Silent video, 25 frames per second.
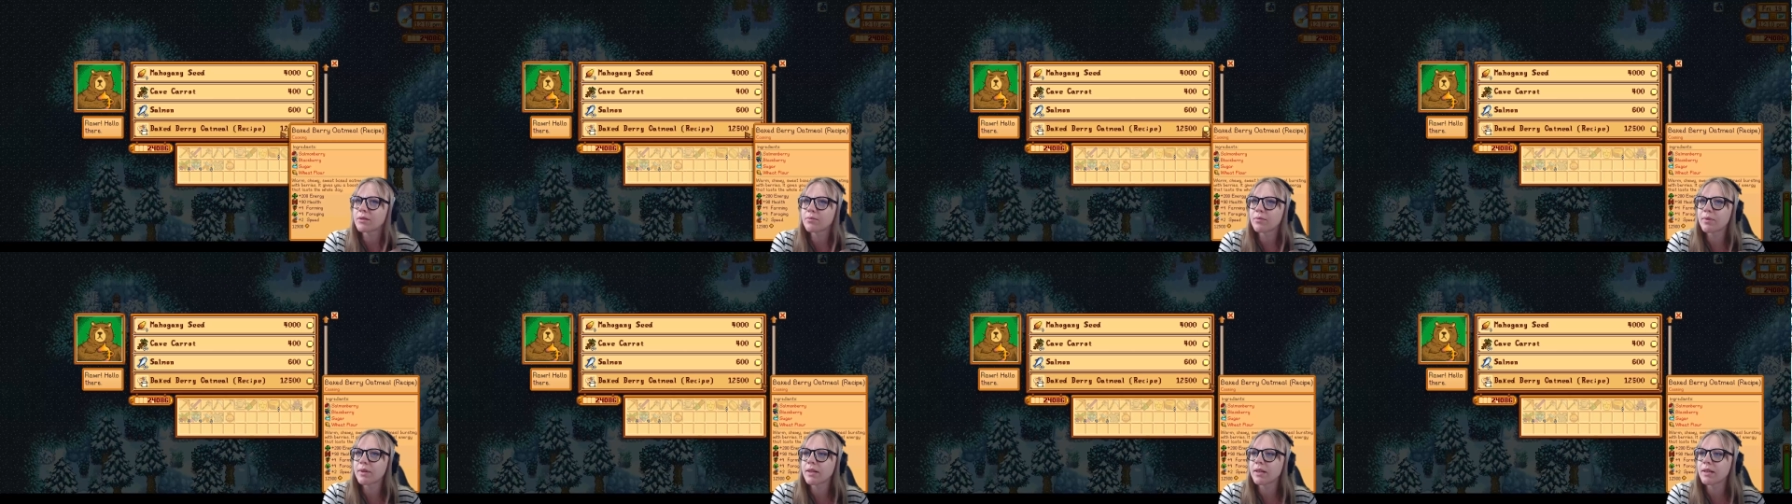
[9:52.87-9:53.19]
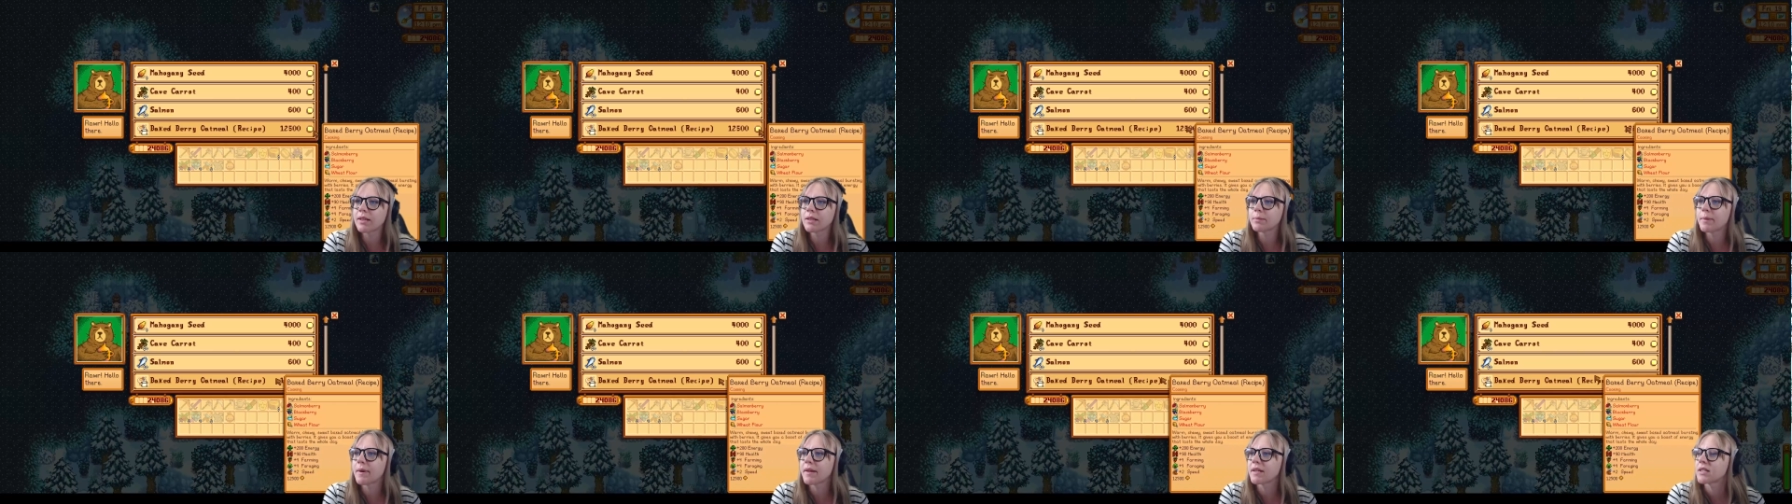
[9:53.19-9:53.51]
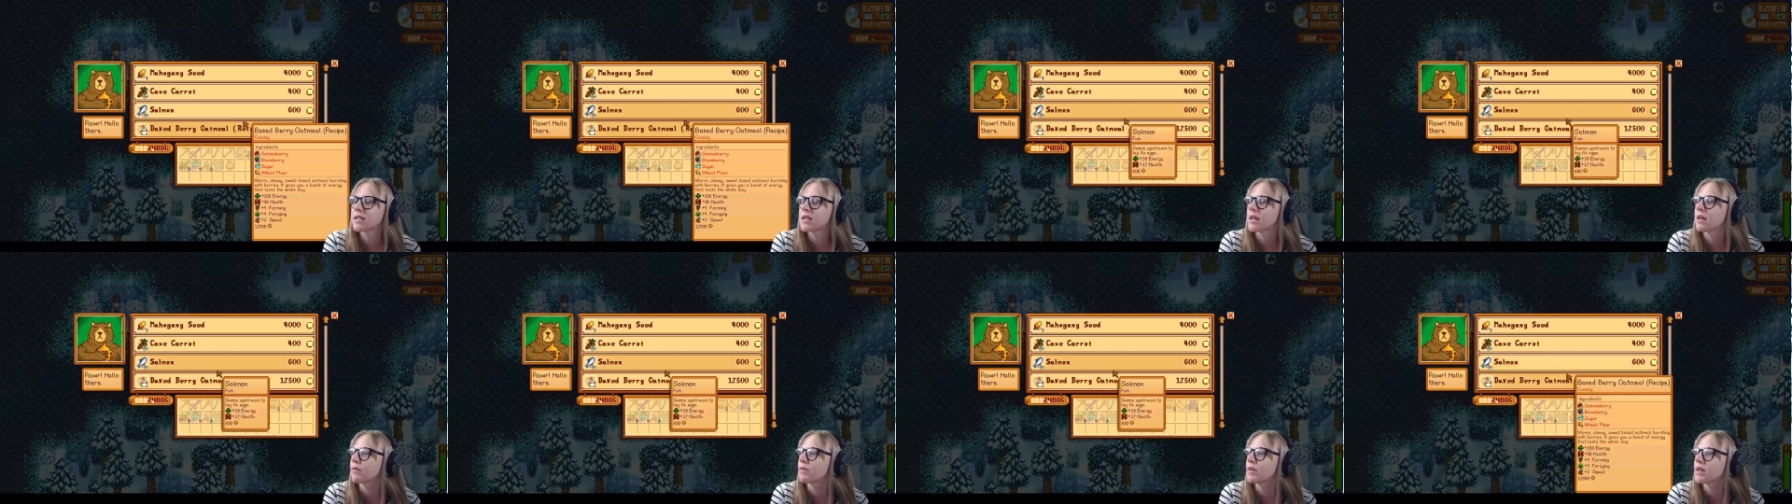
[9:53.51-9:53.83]
that's really
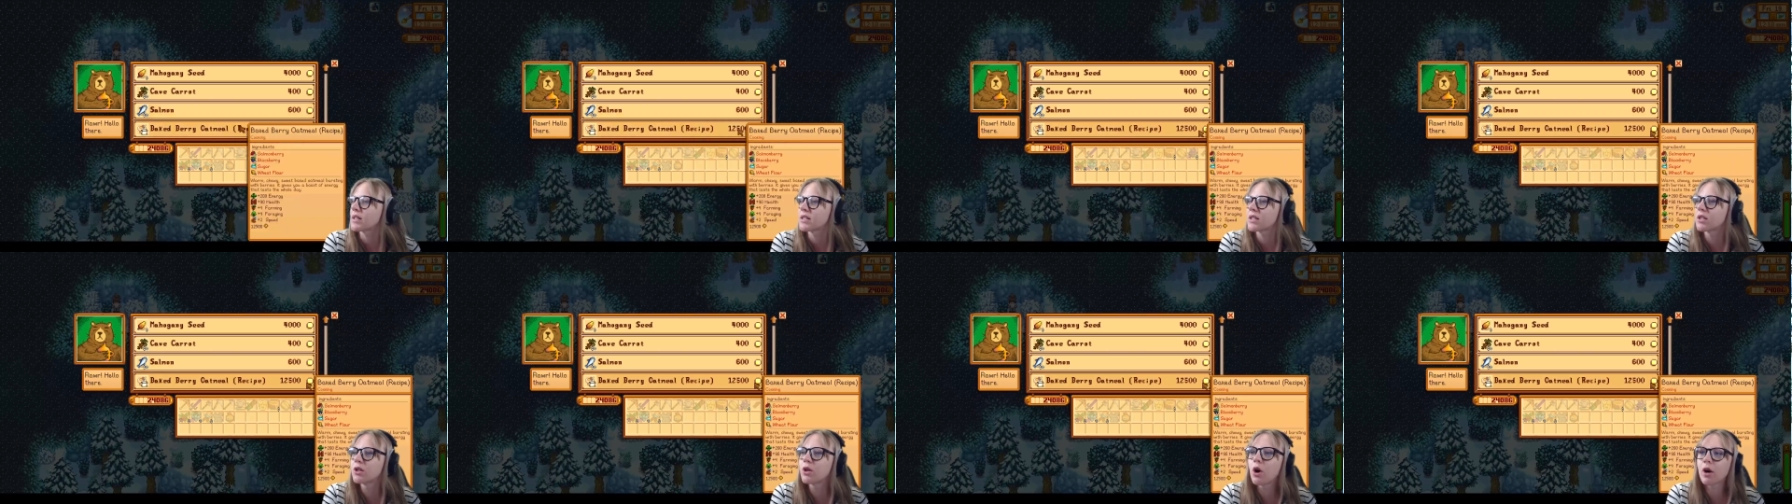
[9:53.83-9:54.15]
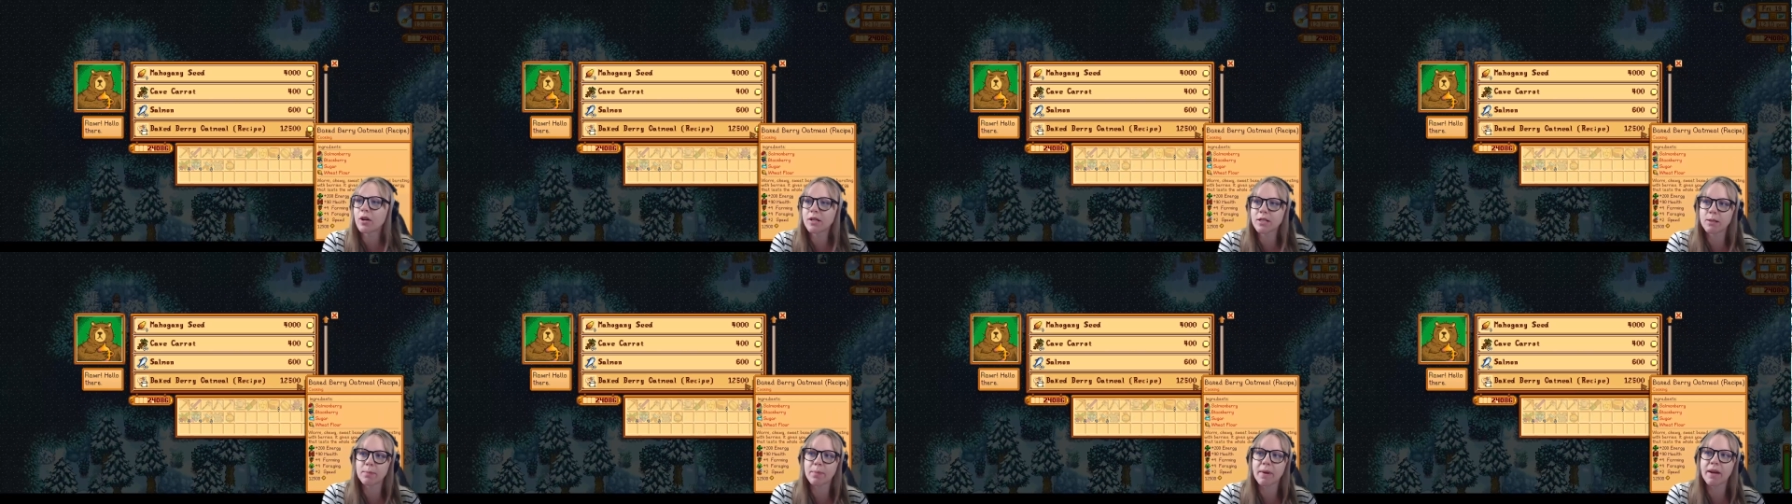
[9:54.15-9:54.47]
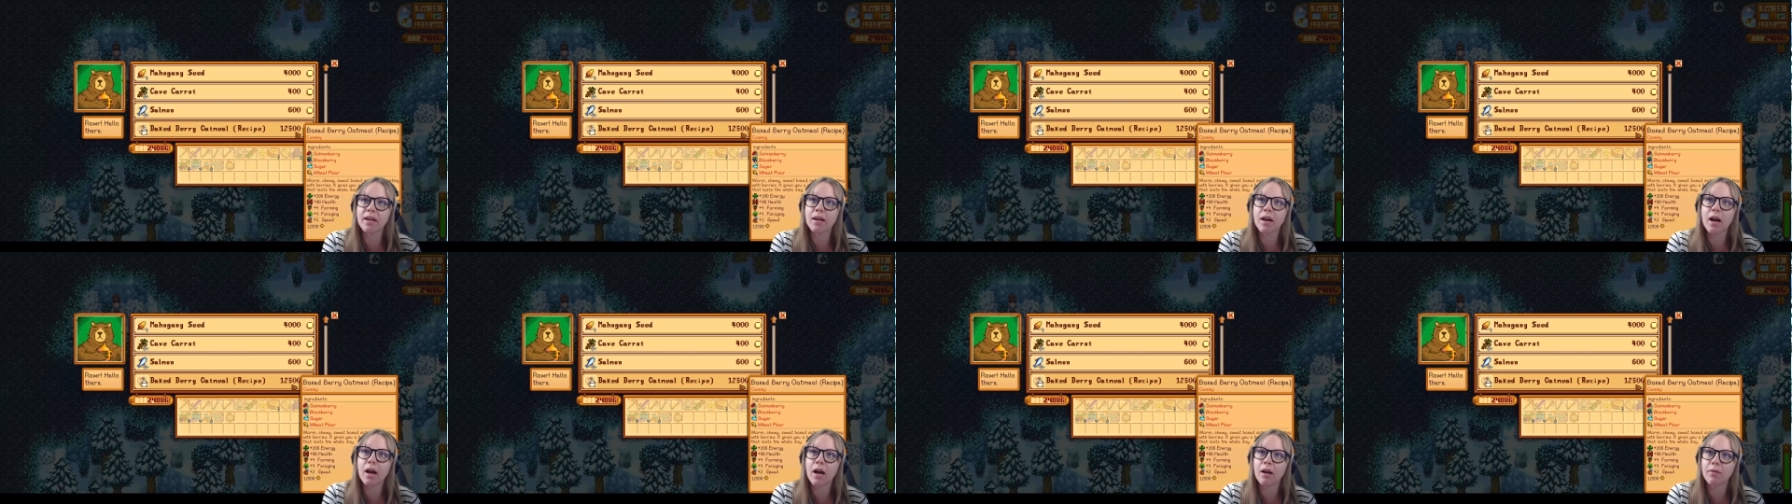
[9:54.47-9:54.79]
expensive. Let's not
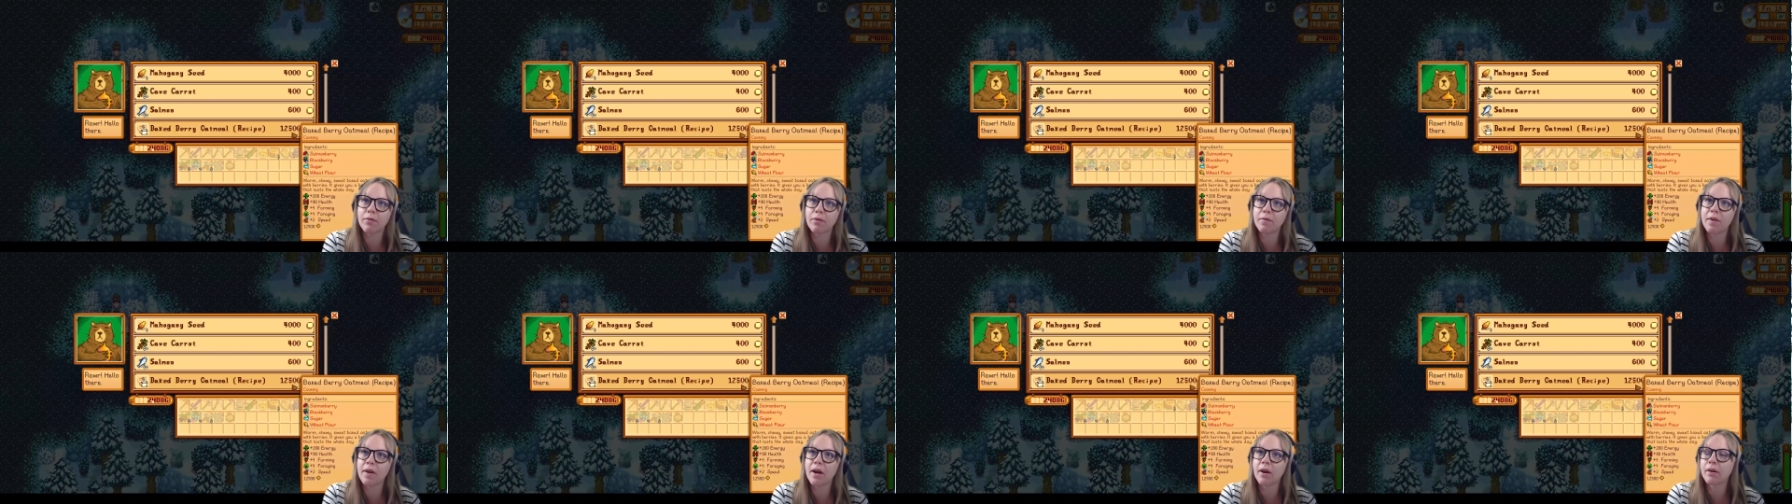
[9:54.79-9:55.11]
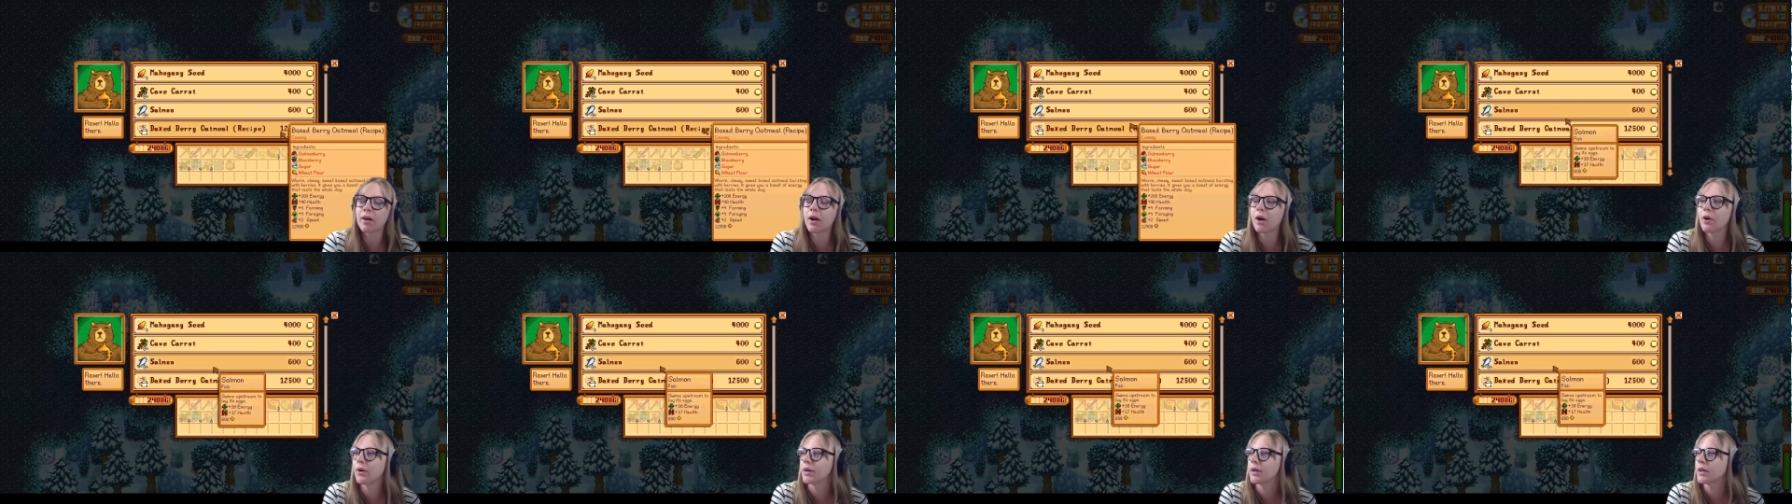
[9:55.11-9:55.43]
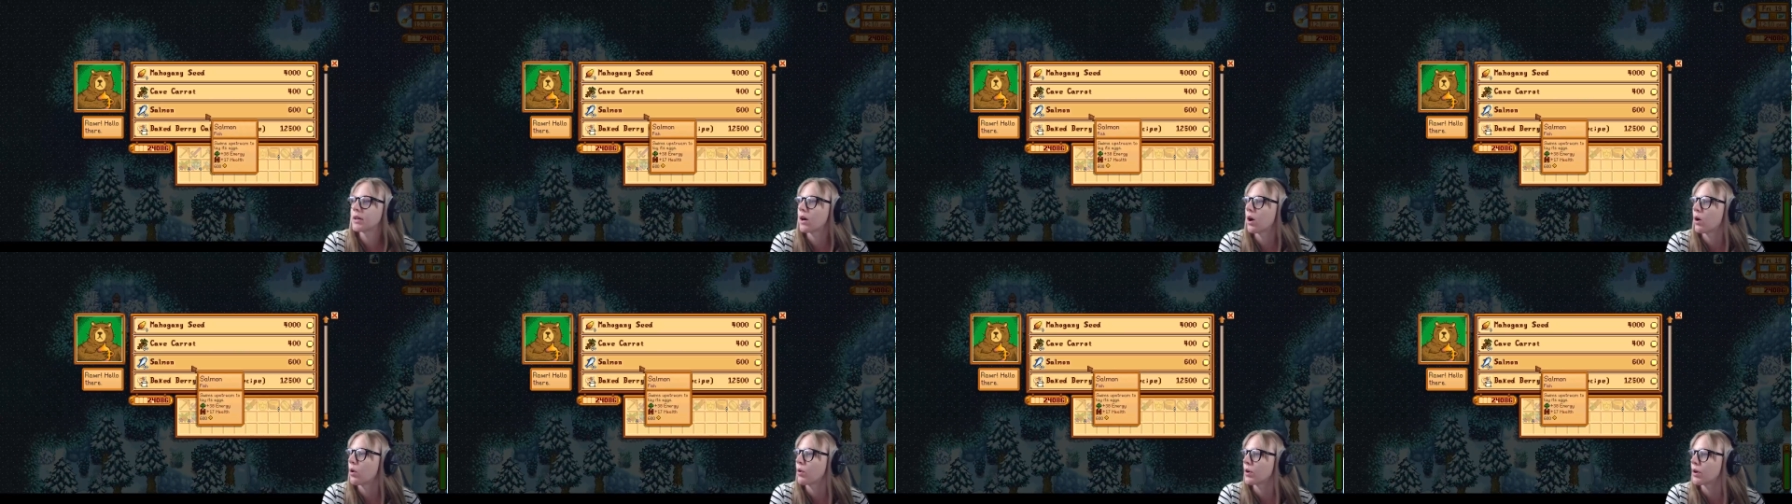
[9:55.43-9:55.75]
spend half of our
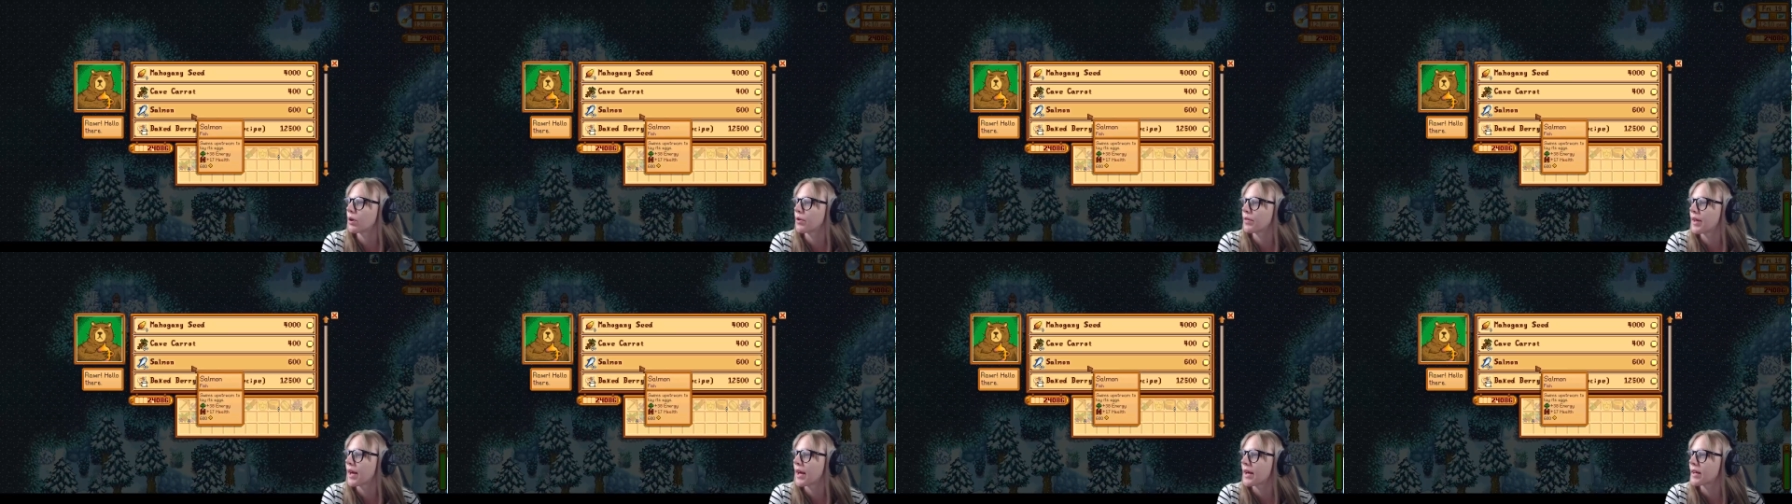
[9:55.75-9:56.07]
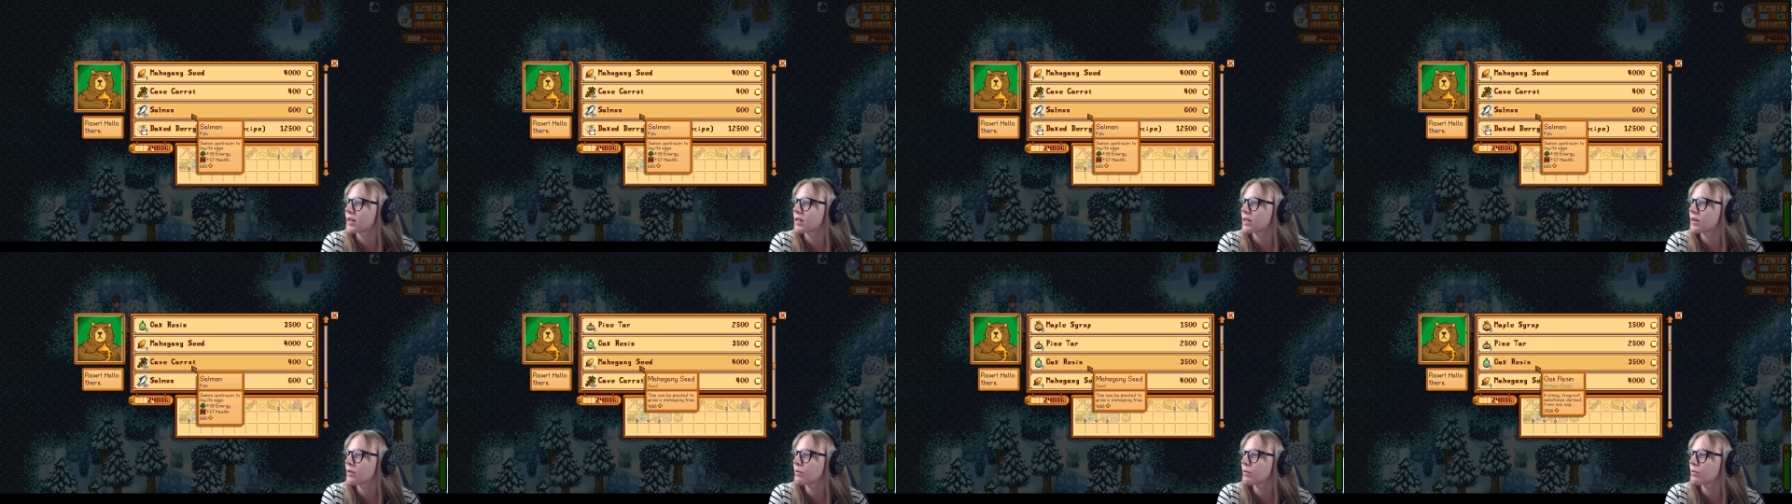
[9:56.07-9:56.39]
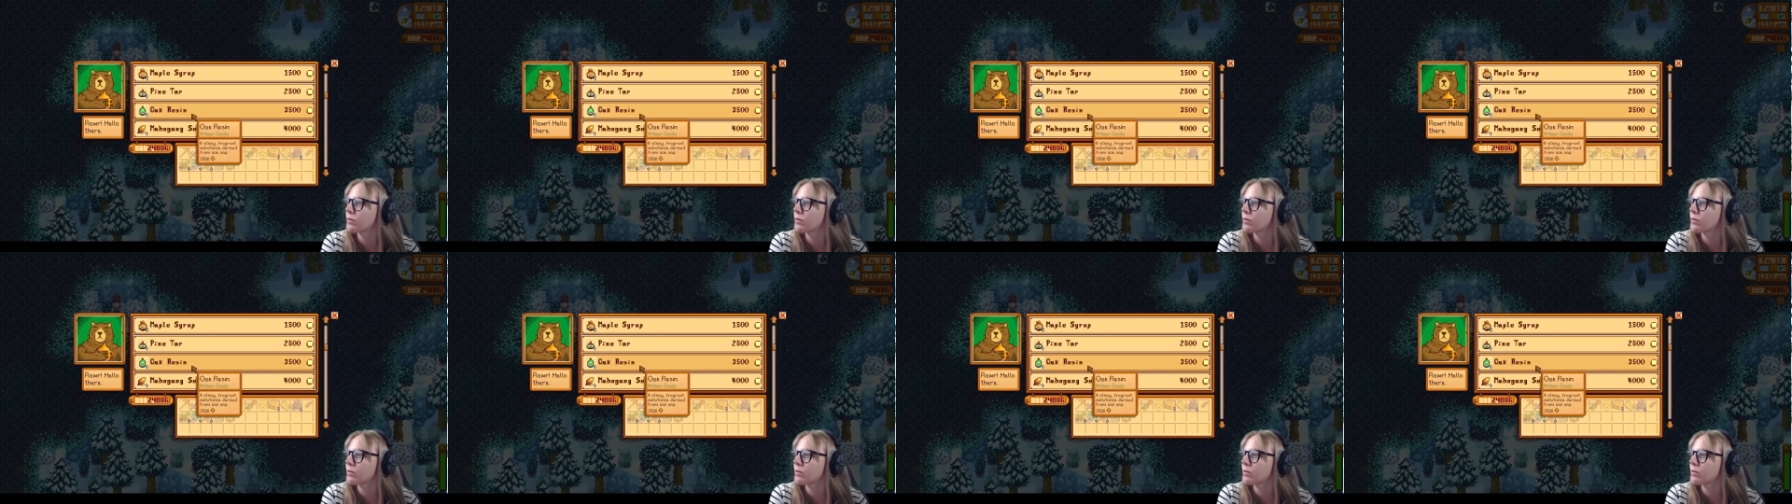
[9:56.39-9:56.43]
current gold on that.